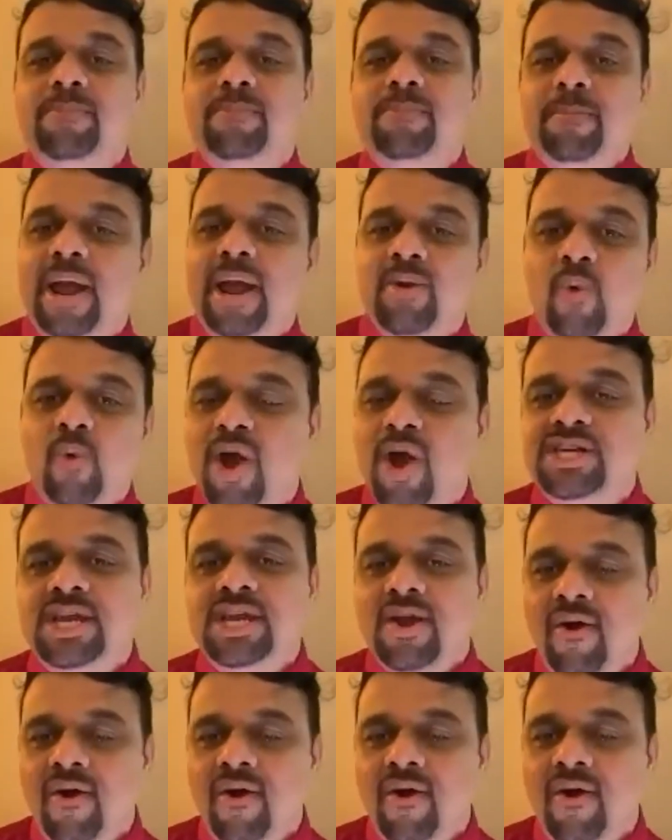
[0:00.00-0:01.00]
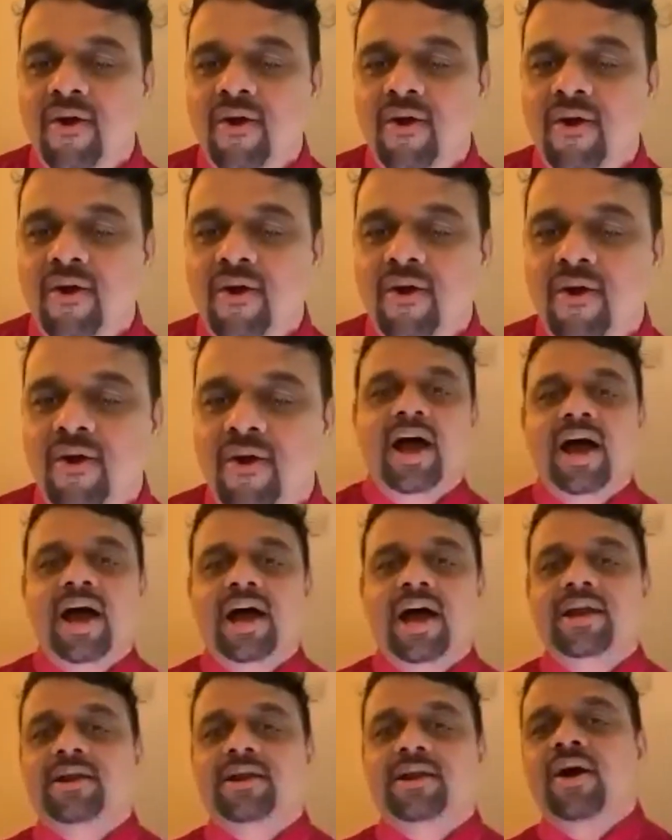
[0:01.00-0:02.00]
People are watching online
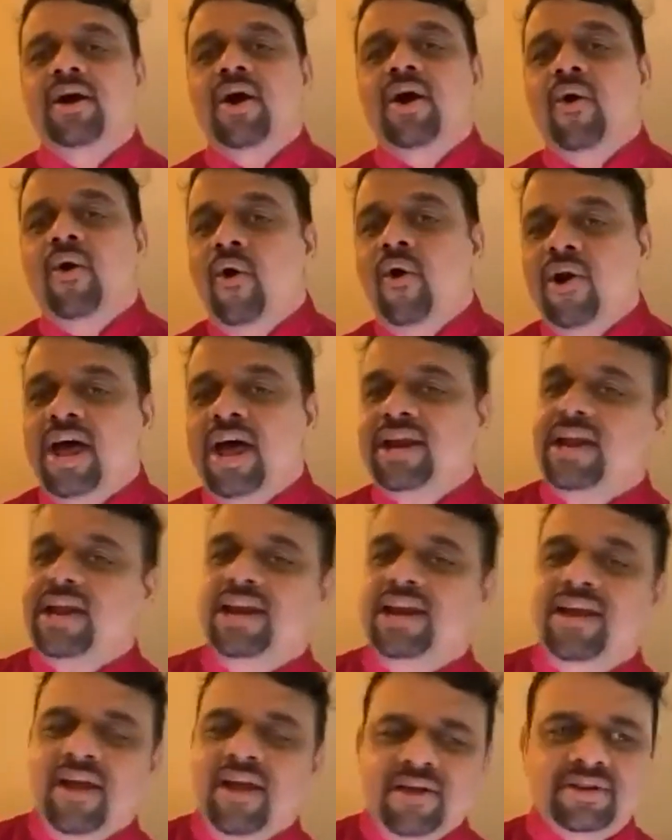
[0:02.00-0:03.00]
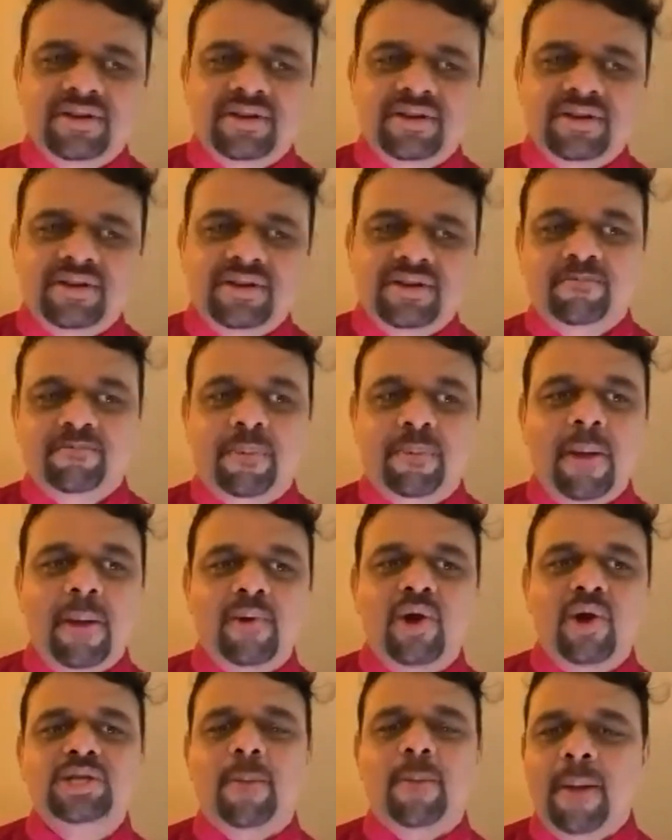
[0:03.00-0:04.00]
and uh, all are getting, the, lots
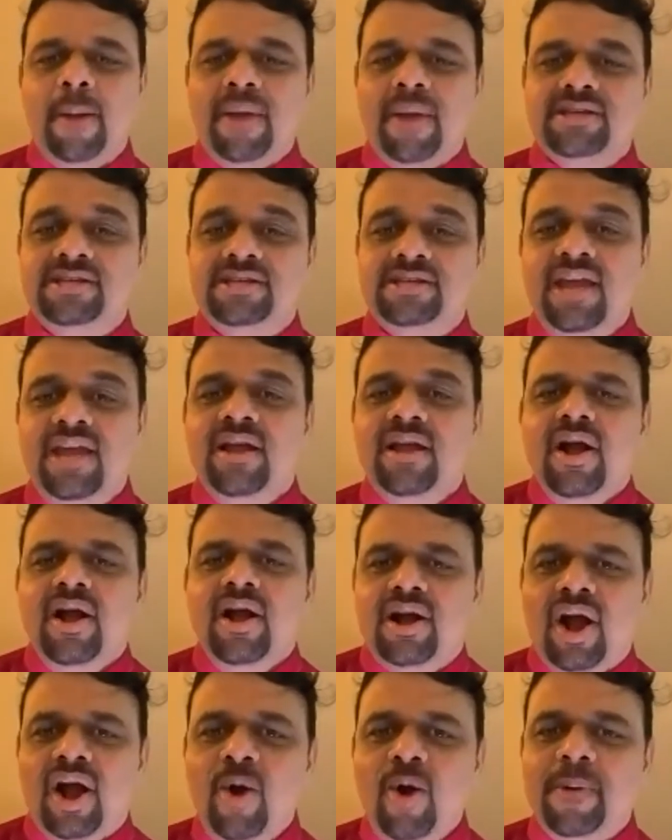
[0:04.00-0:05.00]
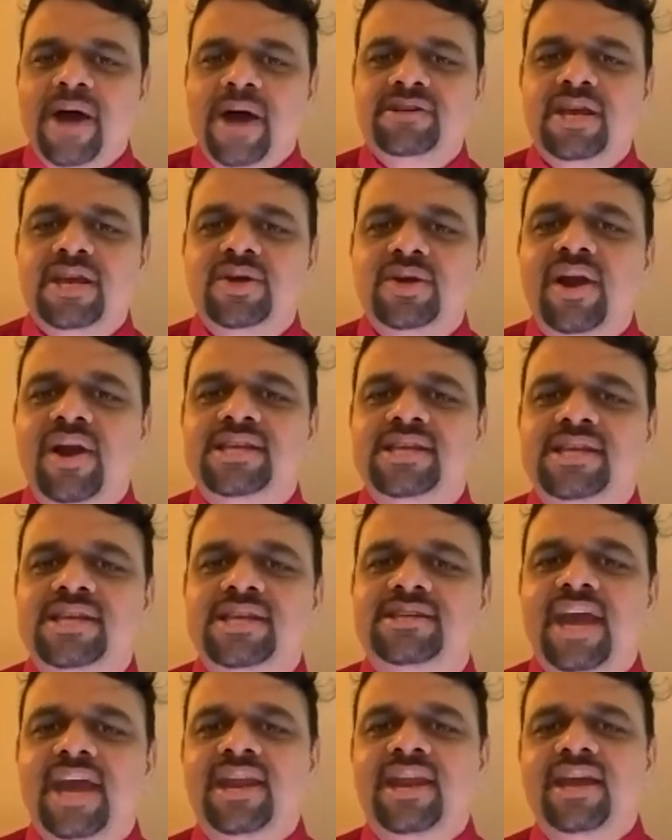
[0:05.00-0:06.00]
of people are saying how Pastor Joel is
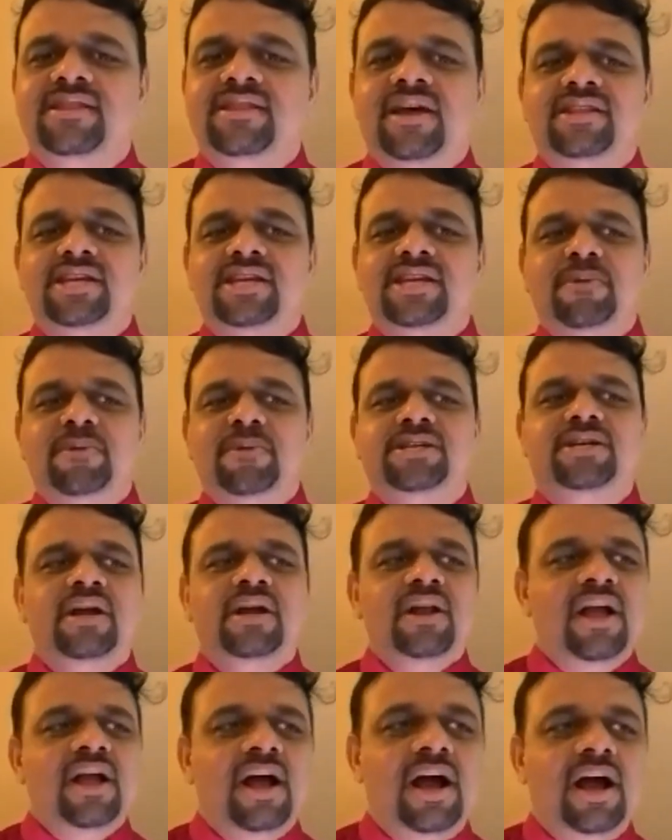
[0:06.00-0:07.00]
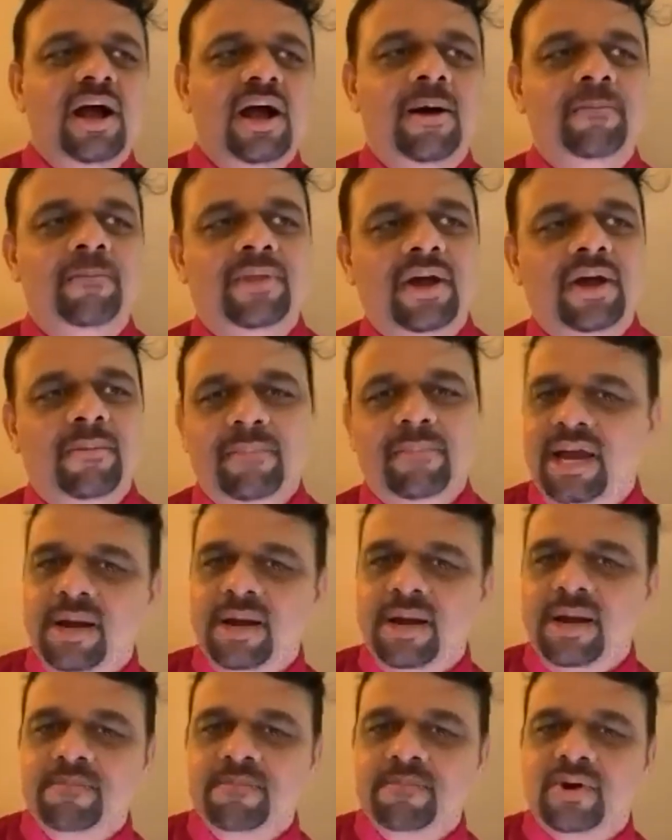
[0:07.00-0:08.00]
getting the, this much, um, the men of
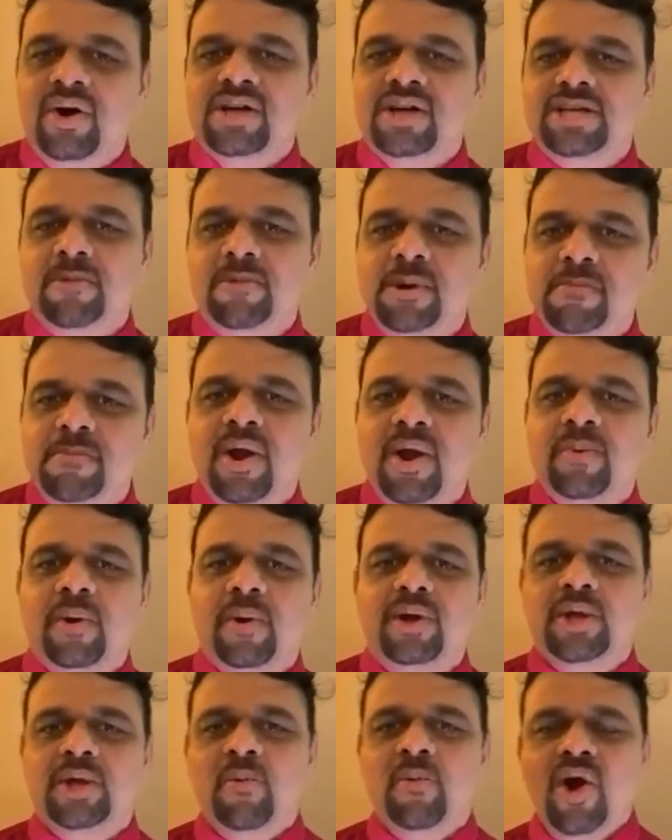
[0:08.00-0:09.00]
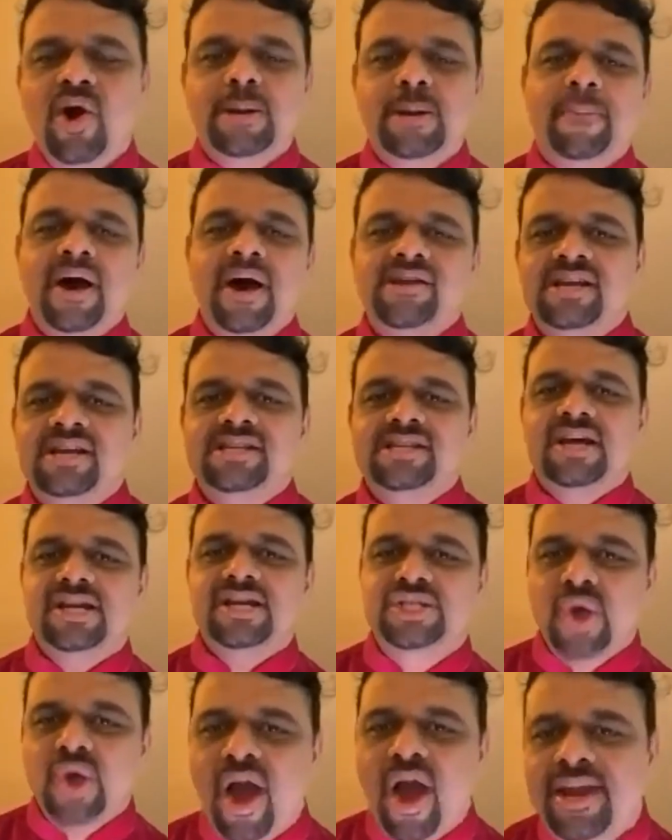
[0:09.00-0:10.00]
God's and women of God, the world pastors are
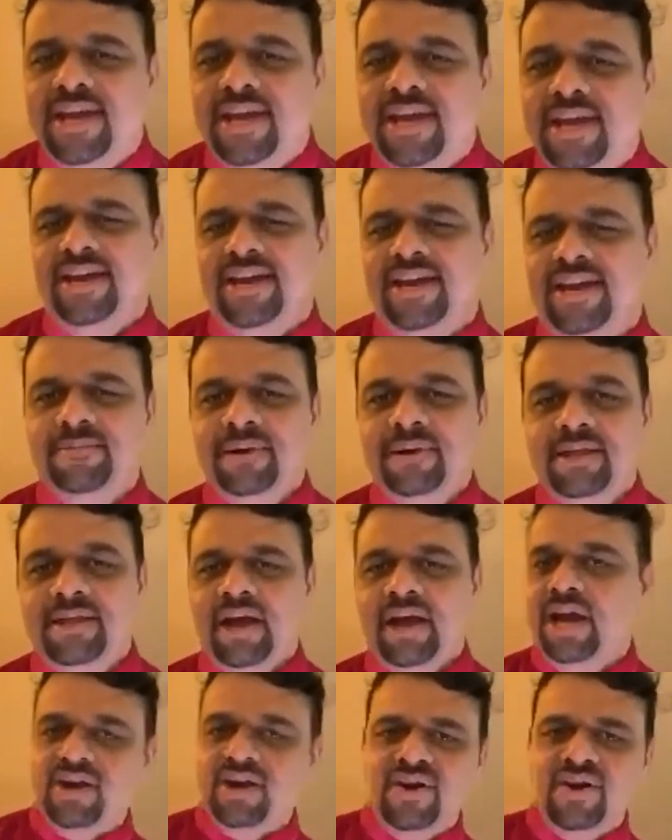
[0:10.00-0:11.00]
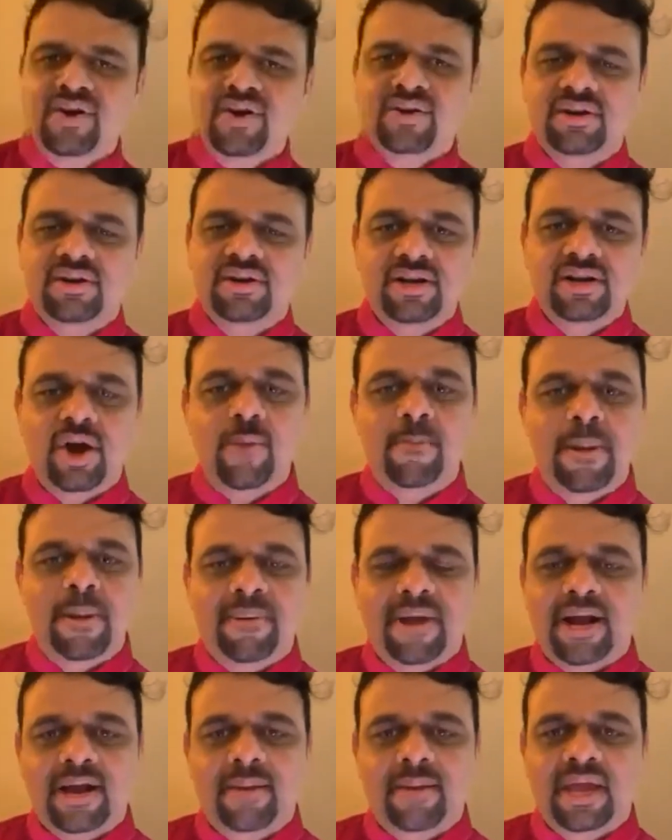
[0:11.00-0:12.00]
joining him. Right? I don't know how people are
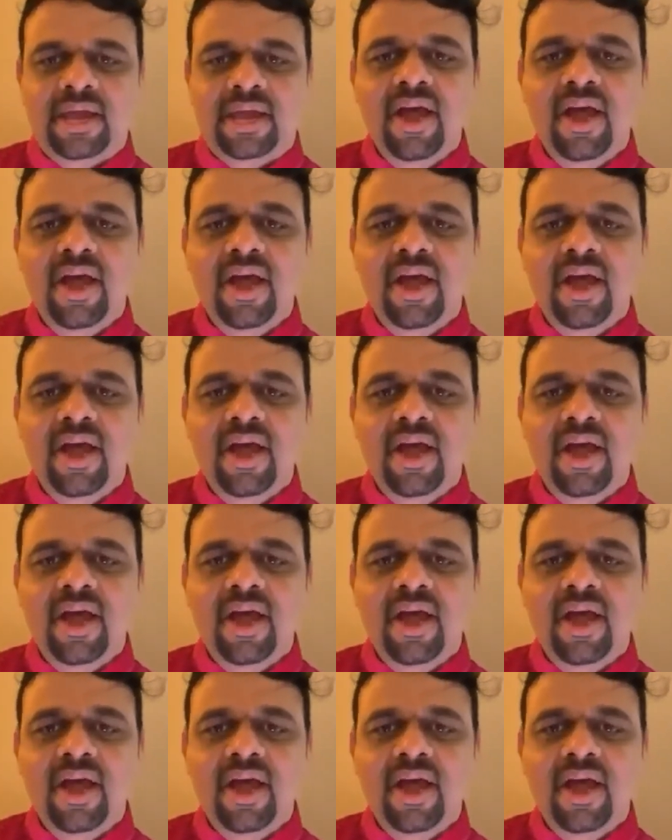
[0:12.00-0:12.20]
coming.